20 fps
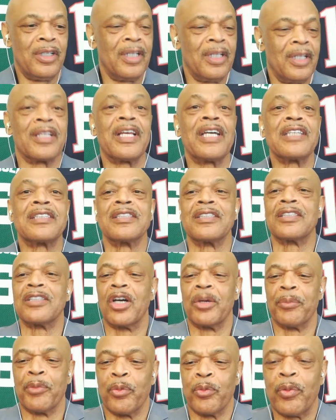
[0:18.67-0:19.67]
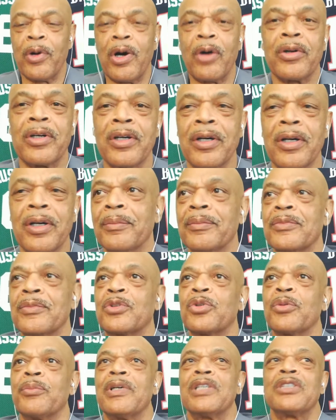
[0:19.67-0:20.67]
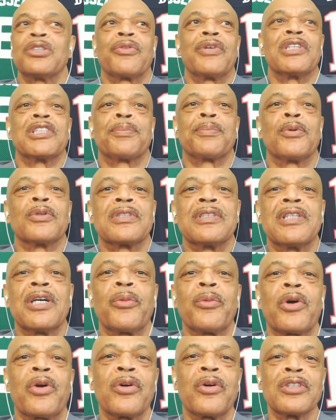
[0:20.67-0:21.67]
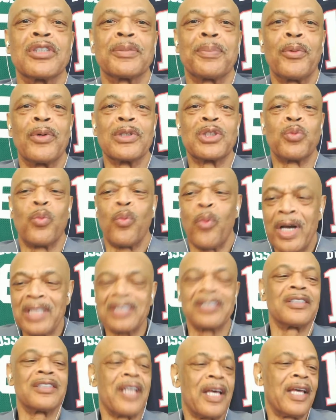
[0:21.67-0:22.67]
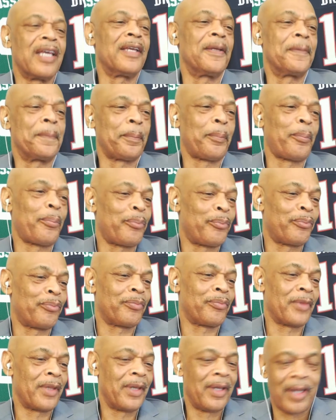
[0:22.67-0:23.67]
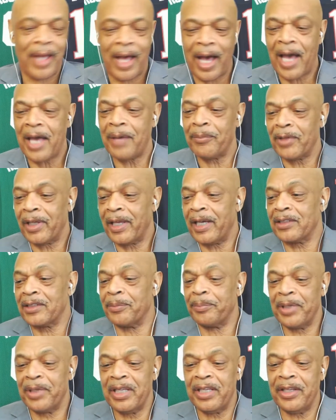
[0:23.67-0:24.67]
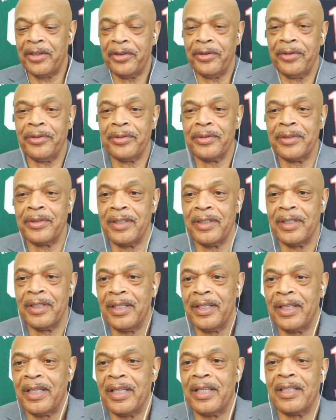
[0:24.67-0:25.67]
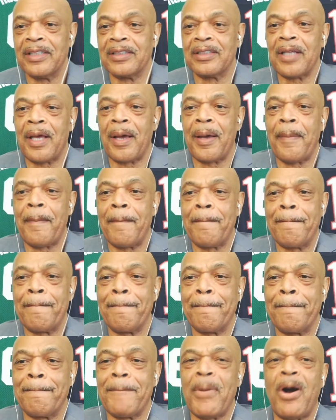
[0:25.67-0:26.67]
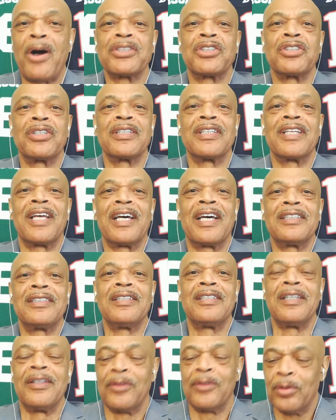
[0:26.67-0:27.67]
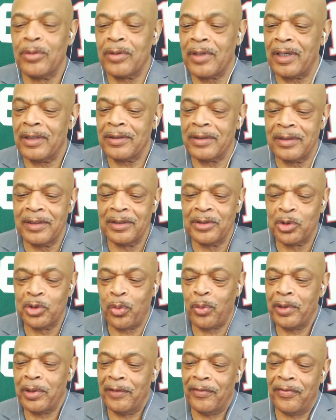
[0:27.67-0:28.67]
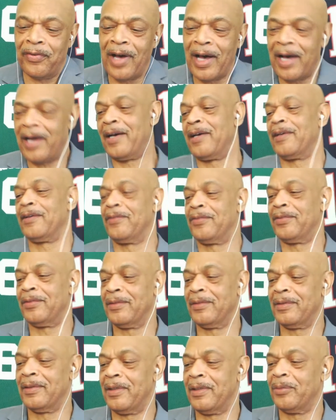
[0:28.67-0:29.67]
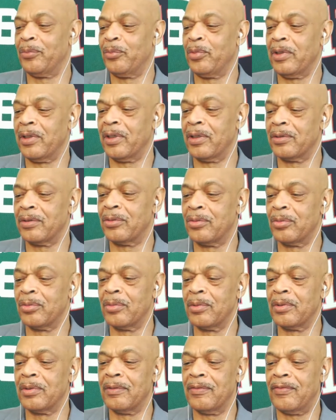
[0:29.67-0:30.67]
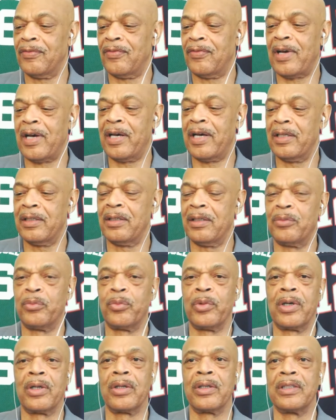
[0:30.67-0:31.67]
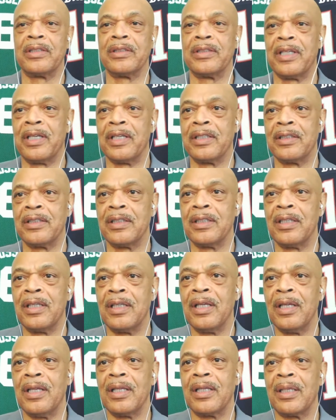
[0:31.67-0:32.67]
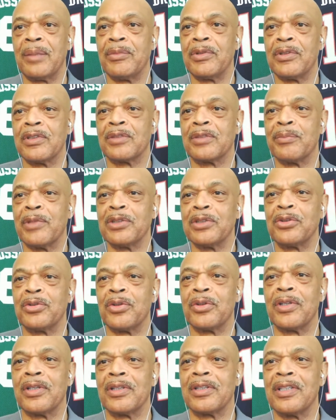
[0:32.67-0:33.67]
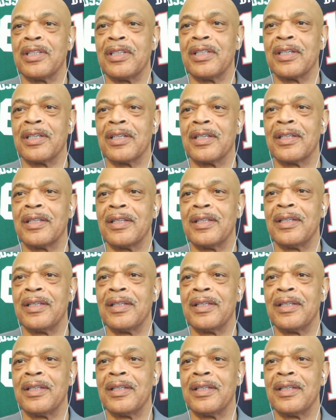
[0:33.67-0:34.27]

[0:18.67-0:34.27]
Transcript: Ladies and gentlemen, welcome to Major Great Sports Network on the Sports Wednesday. I am glad to be here. It is March 19th, 2025, and we are doing fine and well and dandy. Let me just make sure that the